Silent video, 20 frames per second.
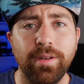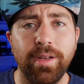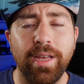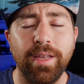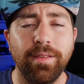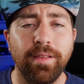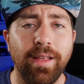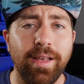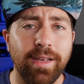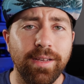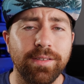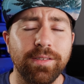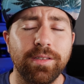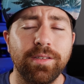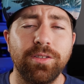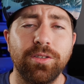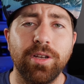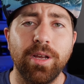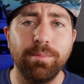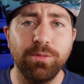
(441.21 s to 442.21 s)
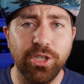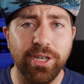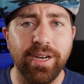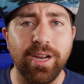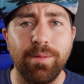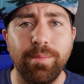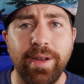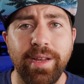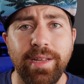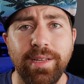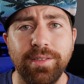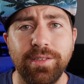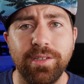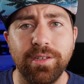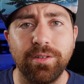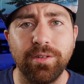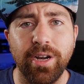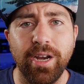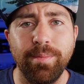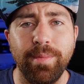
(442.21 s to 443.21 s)
And last, come check out my
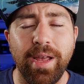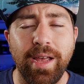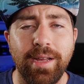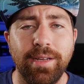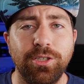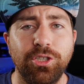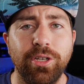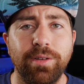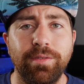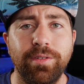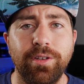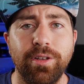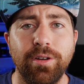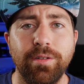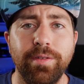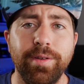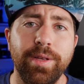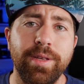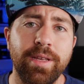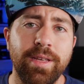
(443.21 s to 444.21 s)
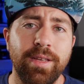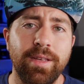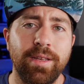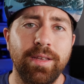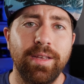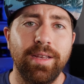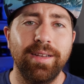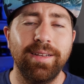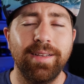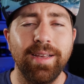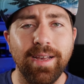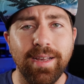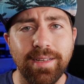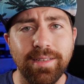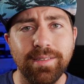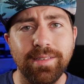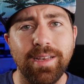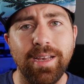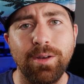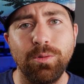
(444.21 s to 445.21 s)
Instagram at Jeven And
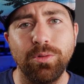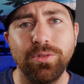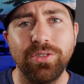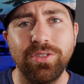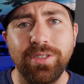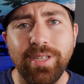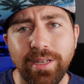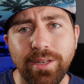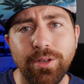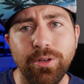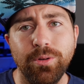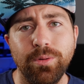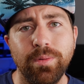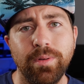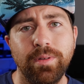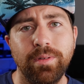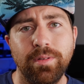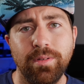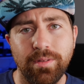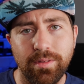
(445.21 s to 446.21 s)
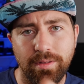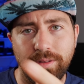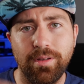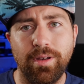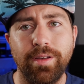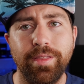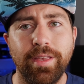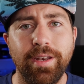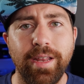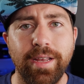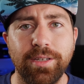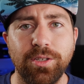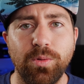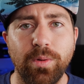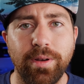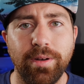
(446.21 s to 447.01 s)
guys, I will see you on the next